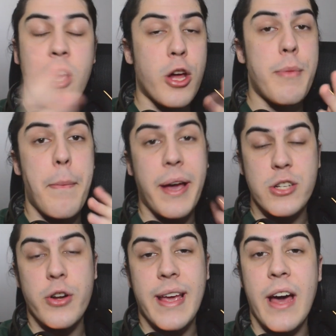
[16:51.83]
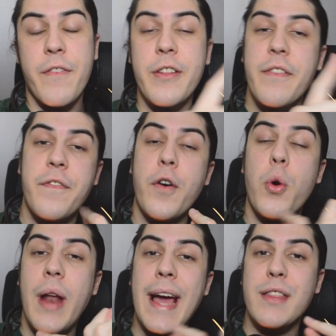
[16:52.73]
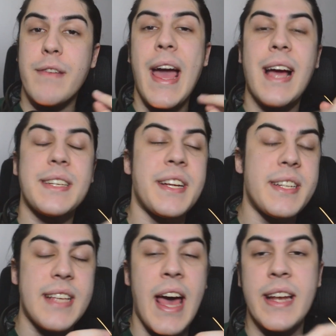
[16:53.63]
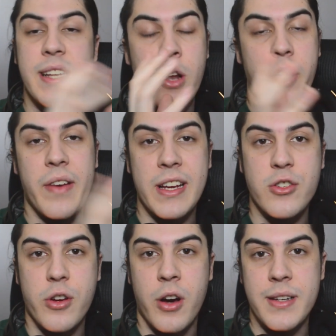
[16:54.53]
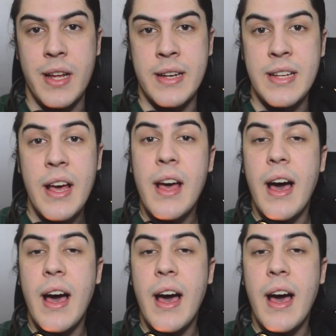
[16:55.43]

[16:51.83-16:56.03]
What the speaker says: Go to my Patreon account for the full length reactions and a lot of extra content.